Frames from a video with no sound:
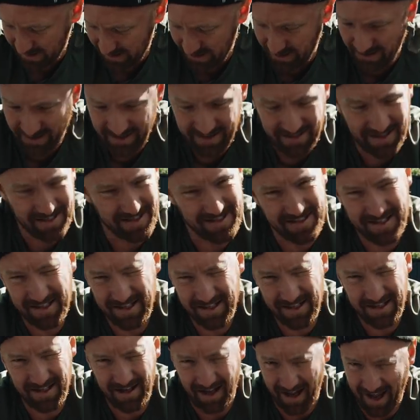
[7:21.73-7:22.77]
You can just
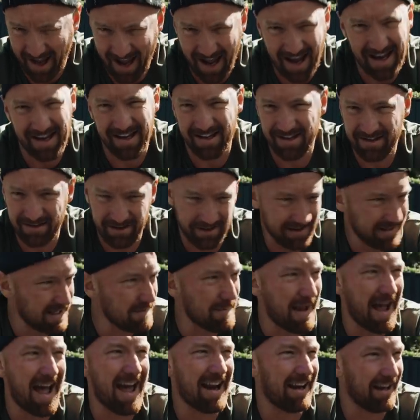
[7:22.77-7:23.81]
add, you just
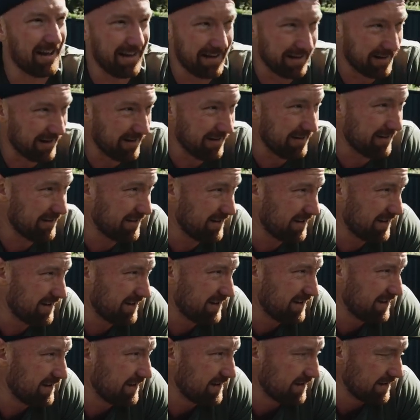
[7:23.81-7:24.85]
keep adding, you know?
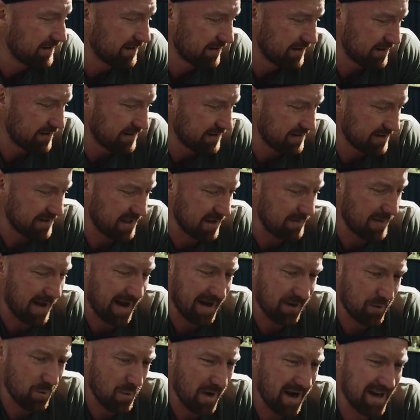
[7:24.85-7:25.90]
Just keep
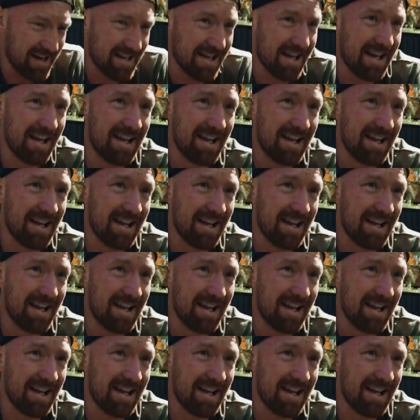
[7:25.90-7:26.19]
adding weight.